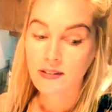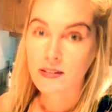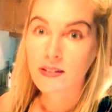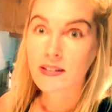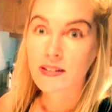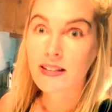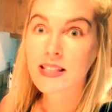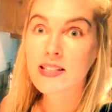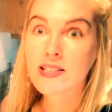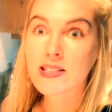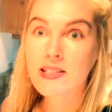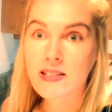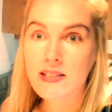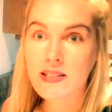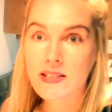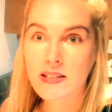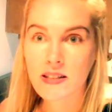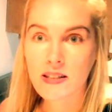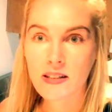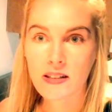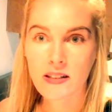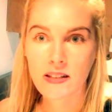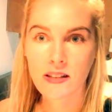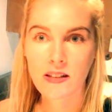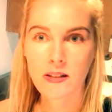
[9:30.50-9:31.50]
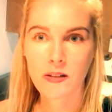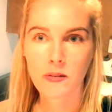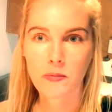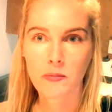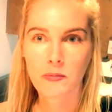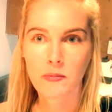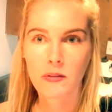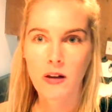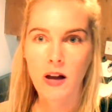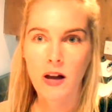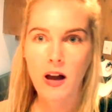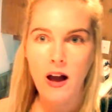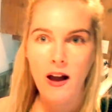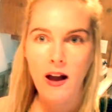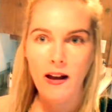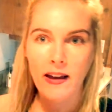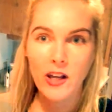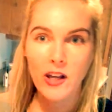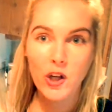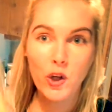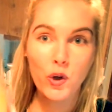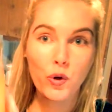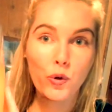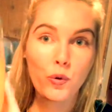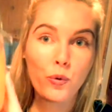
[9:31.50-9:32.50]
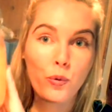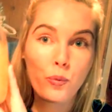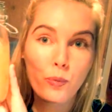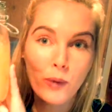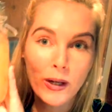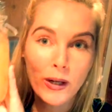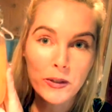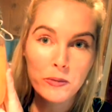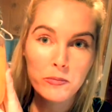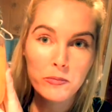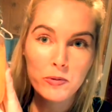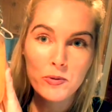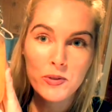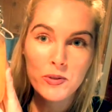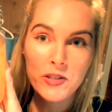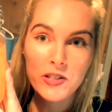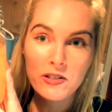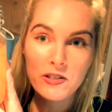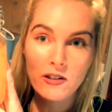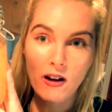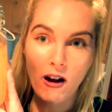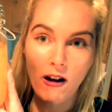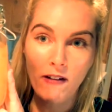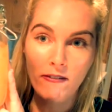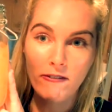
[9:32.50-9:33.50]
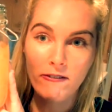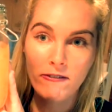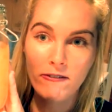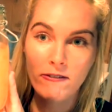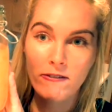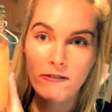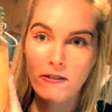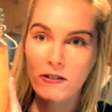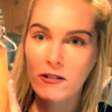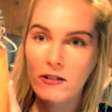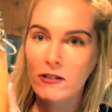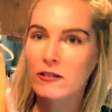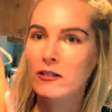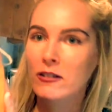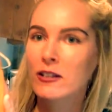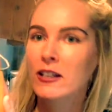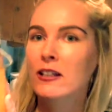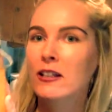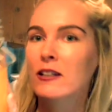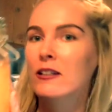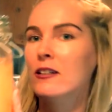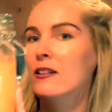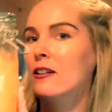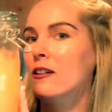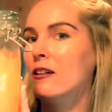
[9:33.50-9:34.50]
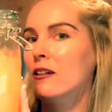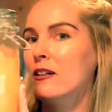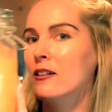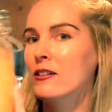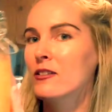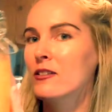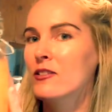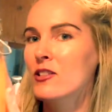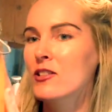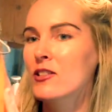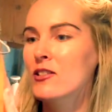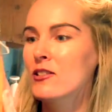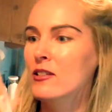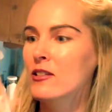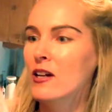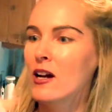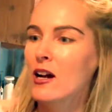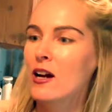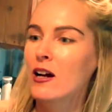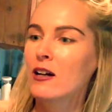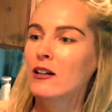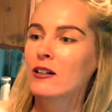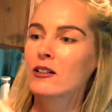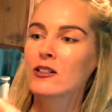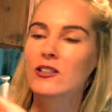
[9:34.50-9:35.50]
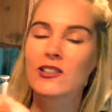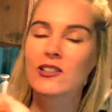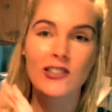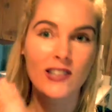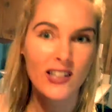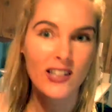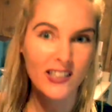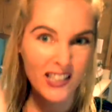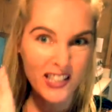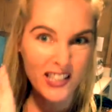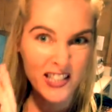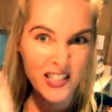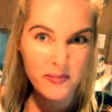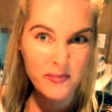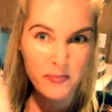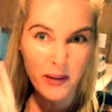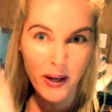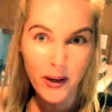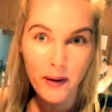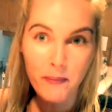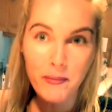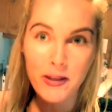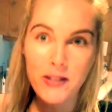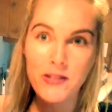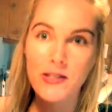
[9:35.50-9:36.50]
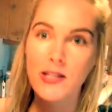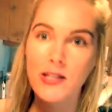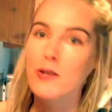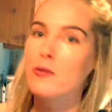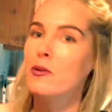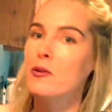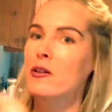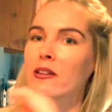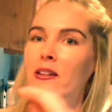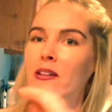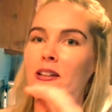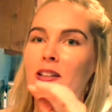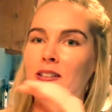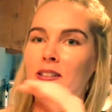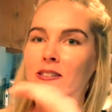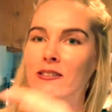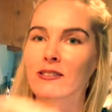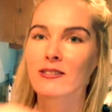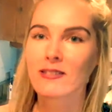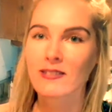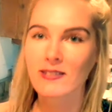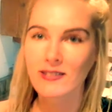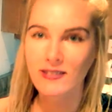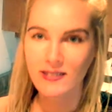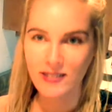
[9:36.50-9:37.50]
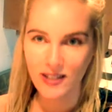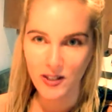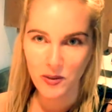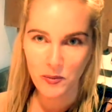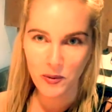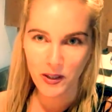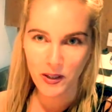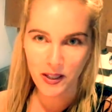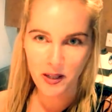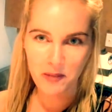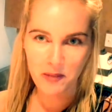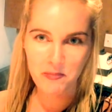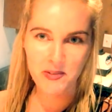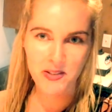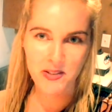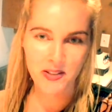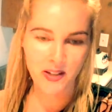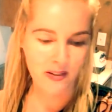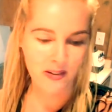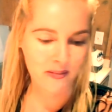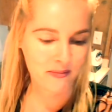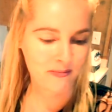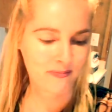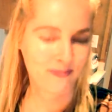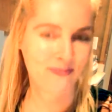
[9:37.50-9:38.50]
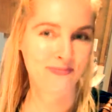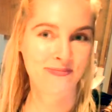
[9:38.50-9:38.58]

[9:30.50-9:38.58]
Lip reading: This incredible stuff. Just start experimenting with it. See what comes up.